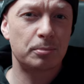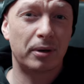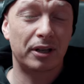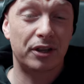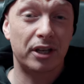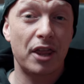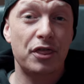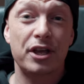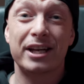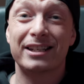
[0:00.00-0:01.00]
But
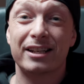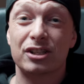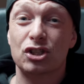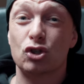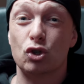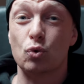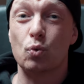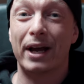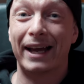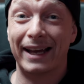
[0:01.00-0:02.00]
that thing doesn't
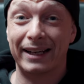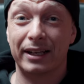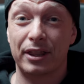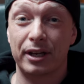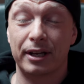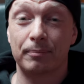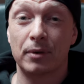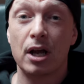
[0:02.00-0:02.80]
do anything.